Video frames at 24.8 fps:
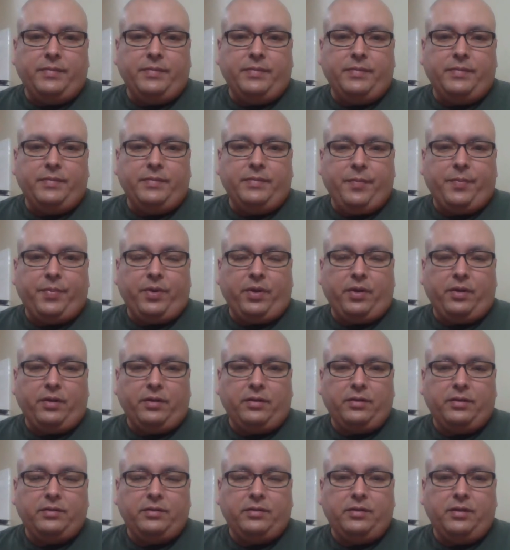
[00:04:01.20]

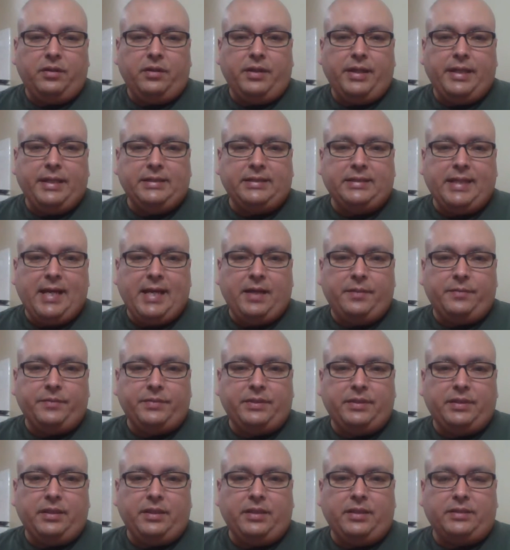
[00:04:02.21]
paper
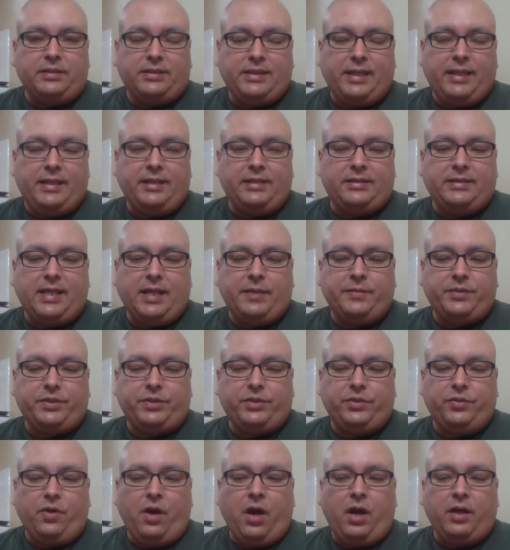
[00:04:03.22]
exams, state exams,
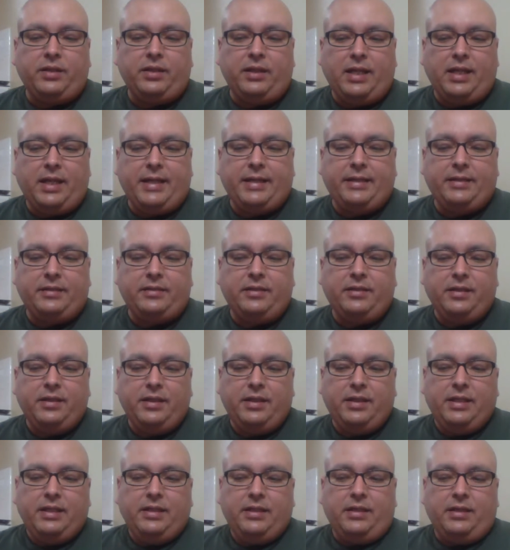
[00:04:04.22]
to online
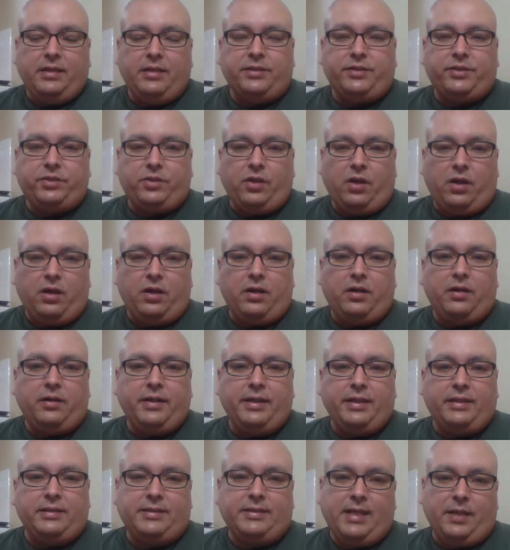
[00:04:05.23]
STAR
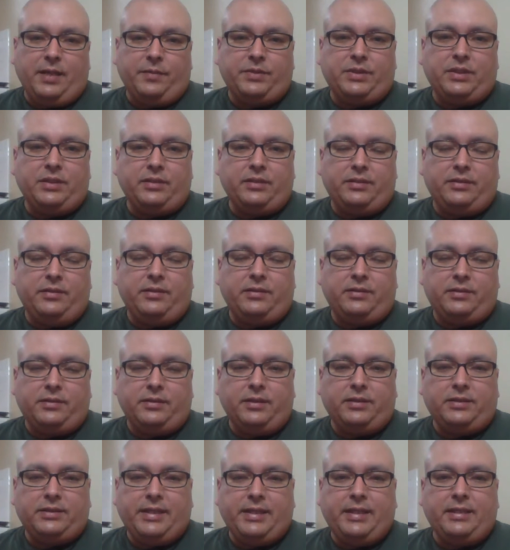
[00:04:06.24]
exams. The
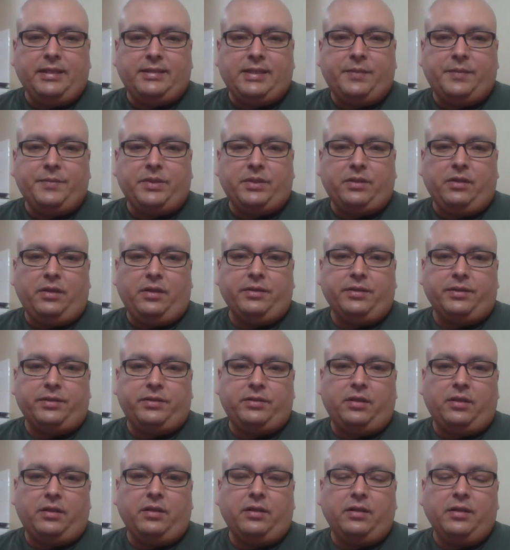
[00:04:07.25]
state exam is called the
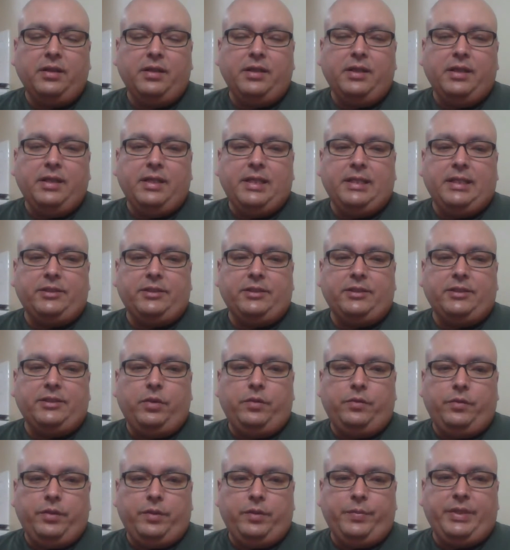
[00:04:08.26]
STAR. And so
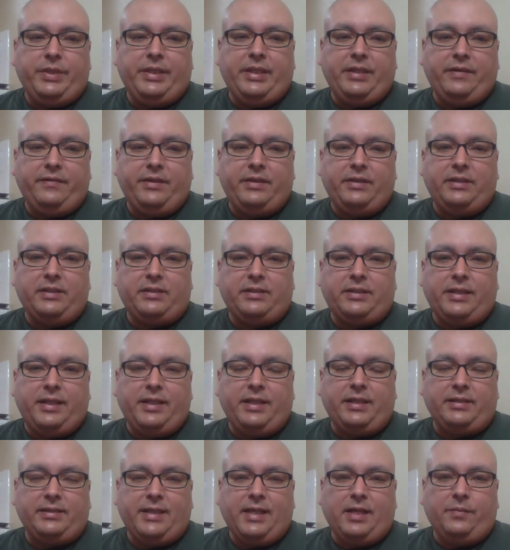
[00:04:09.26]
we will be giving the state
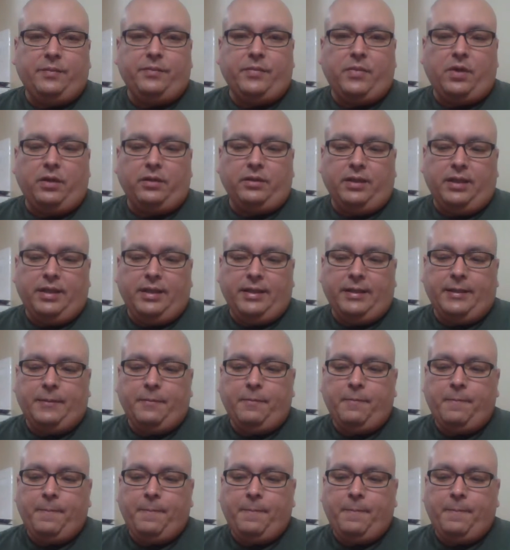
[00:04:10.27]
exam online.